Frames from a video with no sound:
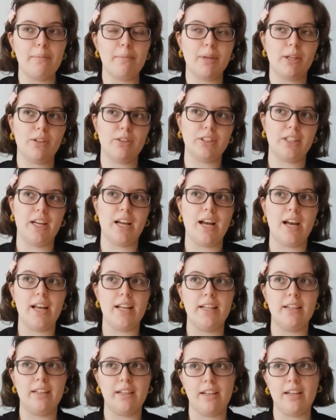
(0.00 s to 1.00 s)
because I
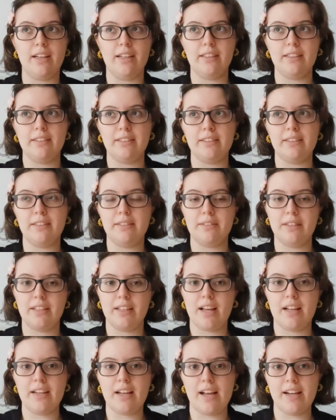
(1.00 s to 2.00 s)
had
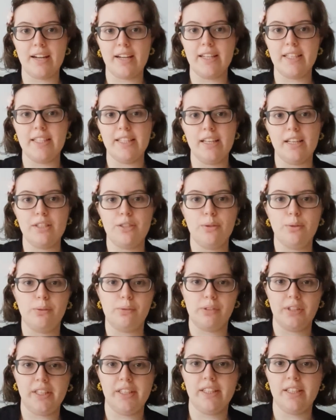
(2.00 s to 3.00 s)
an idea to
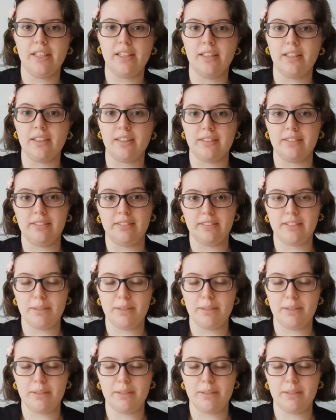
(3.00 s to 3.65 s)
create a